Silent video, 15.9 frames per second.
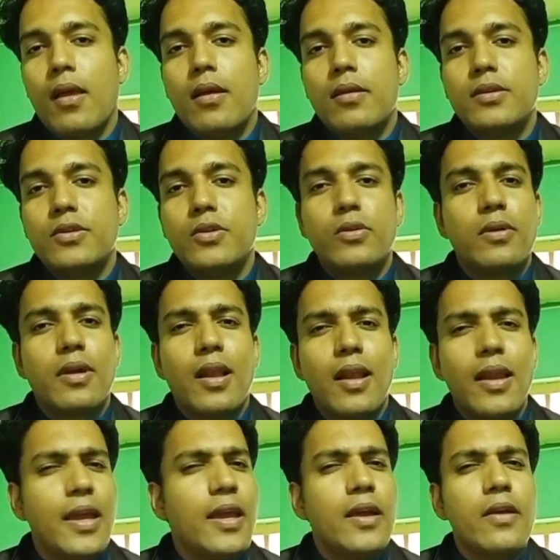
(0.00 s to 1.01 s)
to
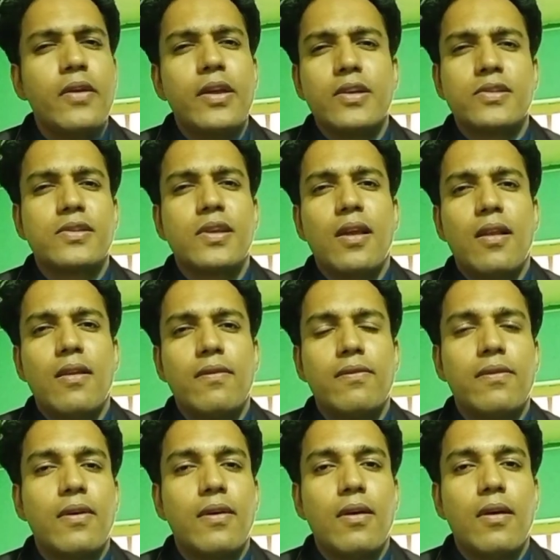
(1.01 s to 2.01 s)
clear yourself
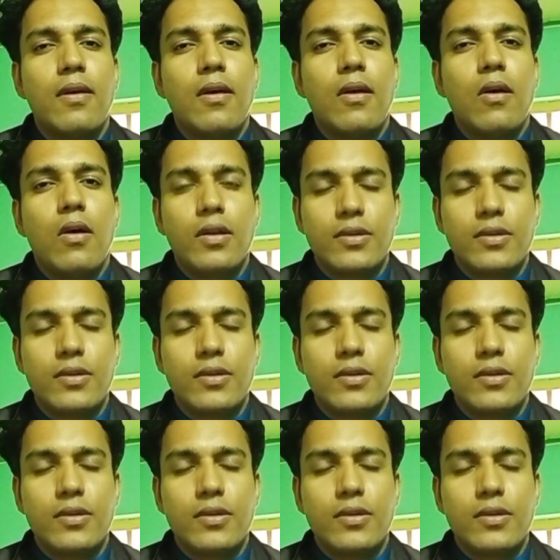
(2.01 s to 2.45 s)
or